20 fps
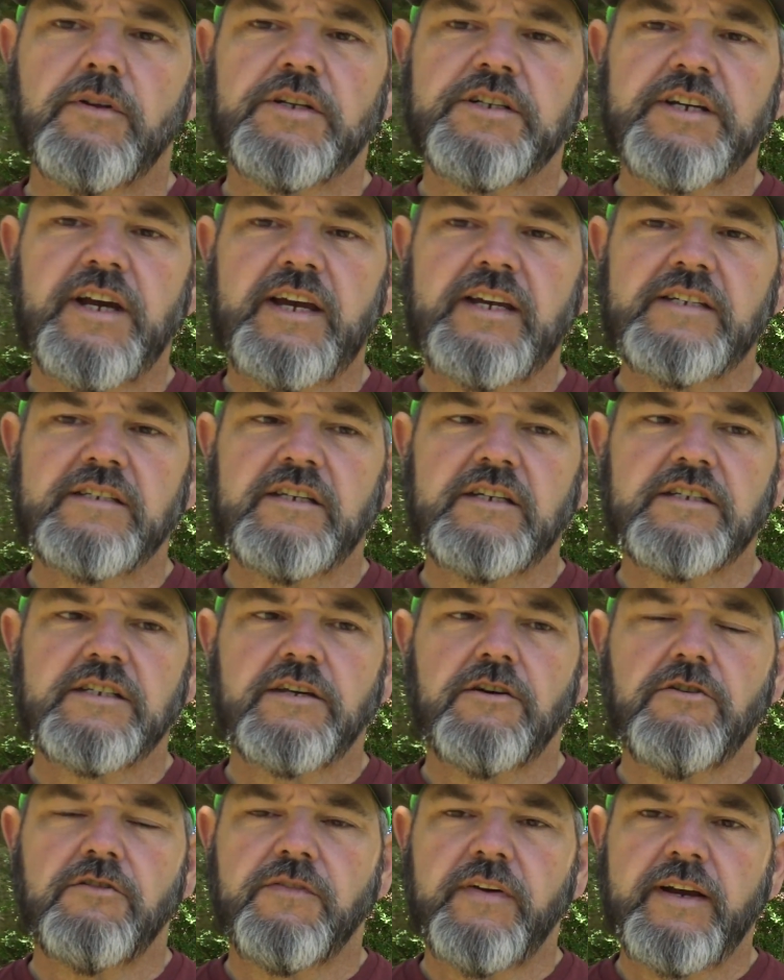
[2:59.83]
to change this
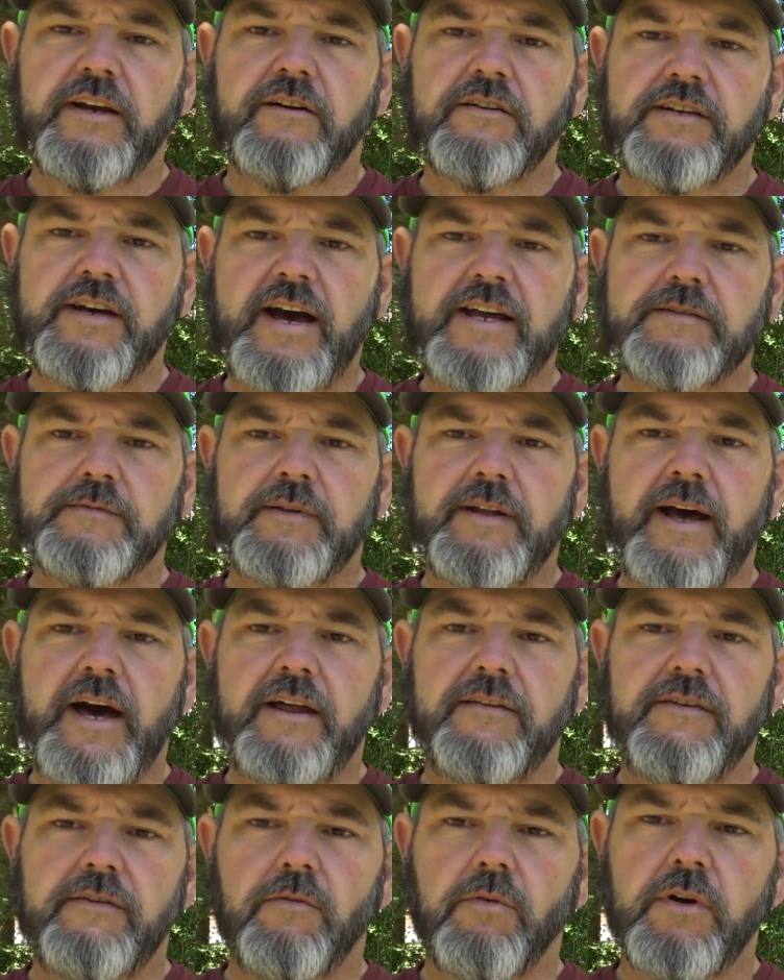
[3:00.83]
3rd finger attachment
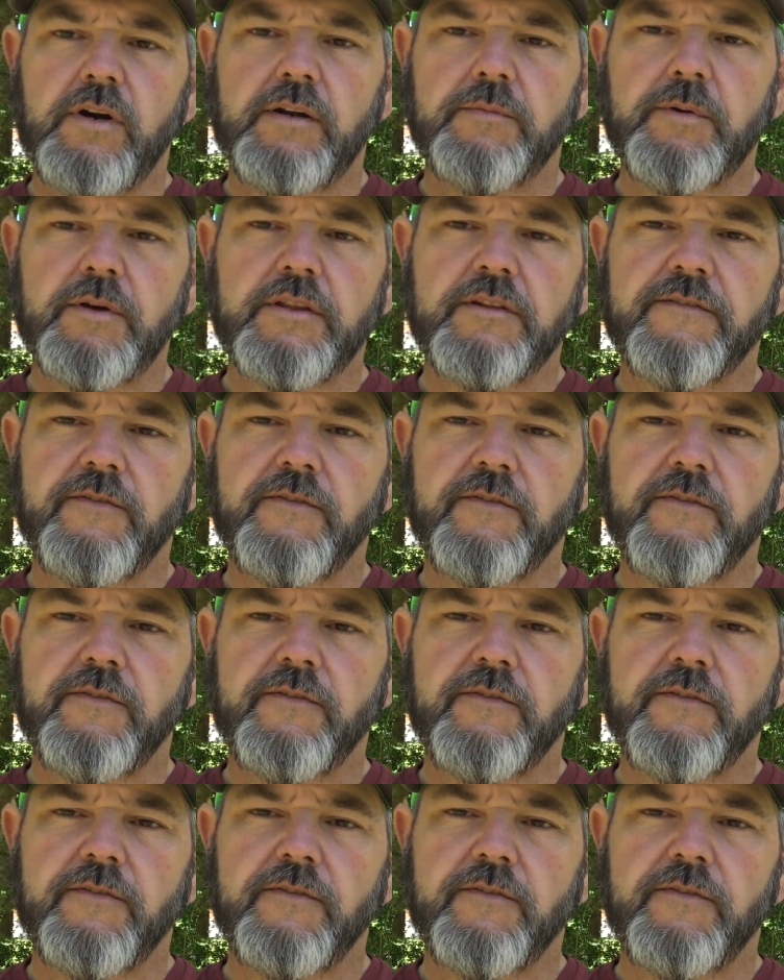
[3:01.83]
out if you wanted to put the